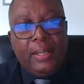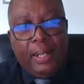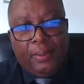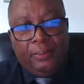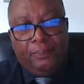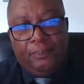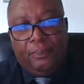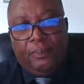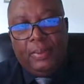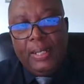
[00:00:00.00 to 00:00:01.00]
Now,
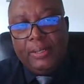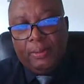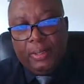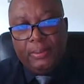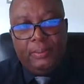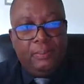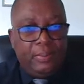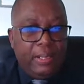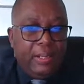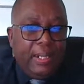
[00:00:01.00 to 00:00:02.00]
Later on,
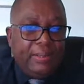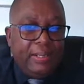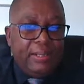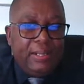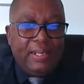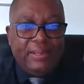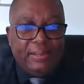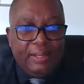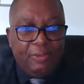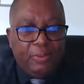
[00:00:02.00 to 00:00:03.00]
in
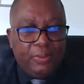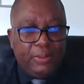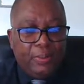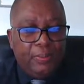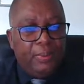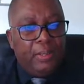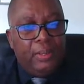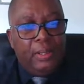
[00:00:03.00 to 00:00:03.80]
1997 or so,